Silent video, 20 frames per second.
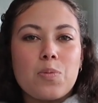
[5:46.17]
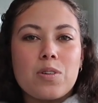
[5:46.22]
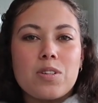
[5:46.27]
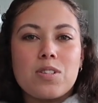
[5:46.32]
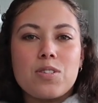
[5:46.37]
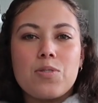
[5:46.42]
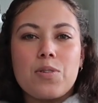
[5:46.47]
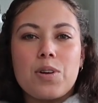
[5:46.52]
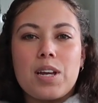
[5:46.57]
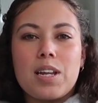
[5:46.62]
We're
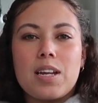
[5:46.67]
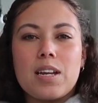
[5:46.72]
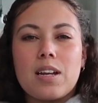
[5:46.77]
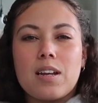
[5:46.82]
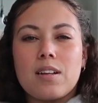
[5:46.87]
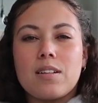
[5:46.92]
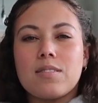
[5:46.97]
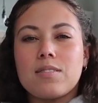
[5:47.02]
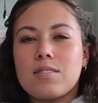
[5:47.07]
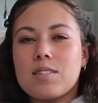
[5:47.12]
still
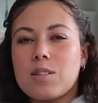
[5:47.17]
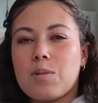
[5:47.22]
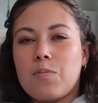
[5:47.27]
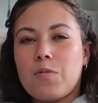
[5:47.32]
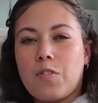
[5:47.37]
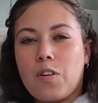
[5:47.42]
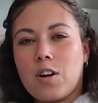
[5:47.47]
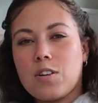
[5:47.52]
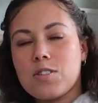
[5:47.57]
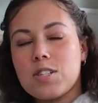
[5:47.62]
getting some
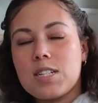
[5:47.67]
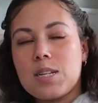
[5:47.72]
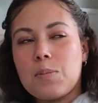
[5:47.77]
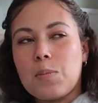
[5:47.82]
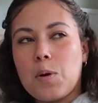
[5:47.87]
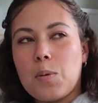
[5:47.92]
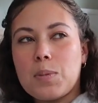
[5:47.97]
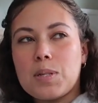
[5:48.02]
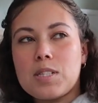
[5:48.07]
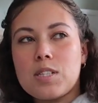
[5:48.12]
frosty
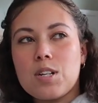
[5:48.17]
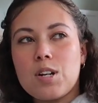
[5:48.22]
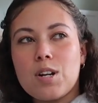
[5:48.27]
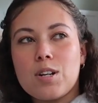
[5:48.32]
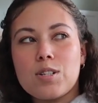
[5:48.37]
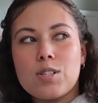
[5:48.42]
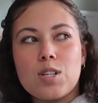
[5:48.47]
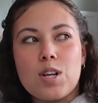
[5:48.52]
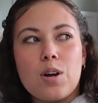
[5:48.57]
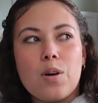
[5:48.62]
moments
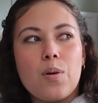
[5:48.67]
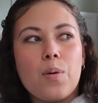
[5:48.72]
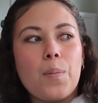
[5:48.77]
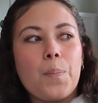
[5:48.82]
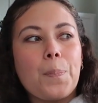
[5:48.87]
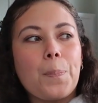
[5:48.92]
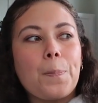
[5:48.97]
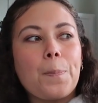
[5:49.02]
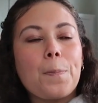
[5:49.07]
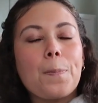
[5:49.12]
here, so
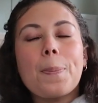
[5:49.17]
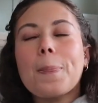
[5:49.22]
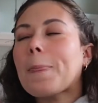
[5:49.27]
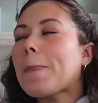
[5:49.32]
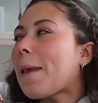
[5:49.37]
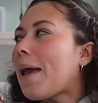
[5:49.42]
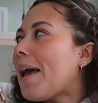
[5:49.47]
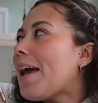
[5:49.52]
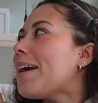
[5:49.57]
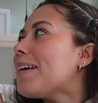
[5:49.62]

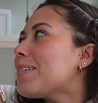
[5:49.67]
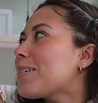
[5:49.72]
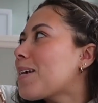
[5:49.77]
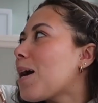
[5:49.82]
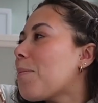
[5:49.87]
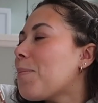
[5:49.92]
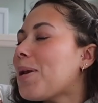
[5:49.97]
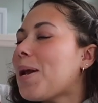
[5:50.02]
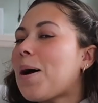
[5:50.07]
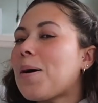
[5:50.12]
it's
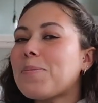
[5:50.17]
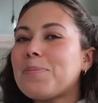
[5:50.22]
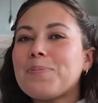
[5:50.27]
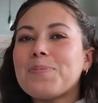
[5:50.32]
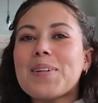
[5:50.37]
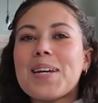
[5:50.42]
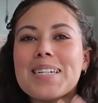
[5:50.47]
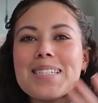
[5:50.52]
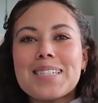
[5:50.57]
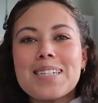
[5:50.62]
coming up.
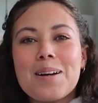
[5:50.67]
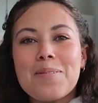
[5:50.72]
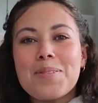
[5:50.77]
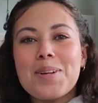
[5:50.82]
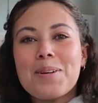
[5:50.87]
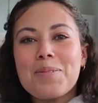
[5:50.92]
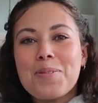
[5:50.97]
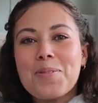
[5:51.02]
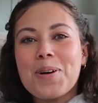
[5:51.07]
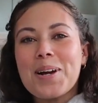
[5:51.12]
It's coming
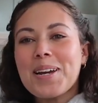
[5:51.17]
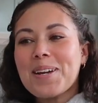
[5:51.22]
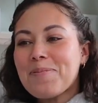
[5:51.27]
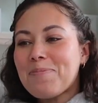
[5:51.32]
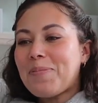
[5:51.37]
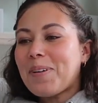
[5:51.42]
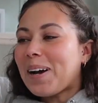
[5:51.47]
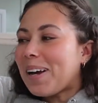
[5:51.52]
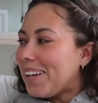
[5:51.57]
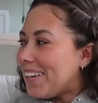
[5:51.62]
up
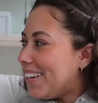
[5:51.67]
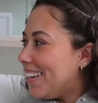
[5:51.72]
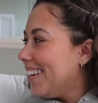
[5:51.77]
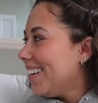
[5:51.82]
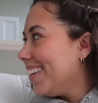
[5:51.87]
quick, but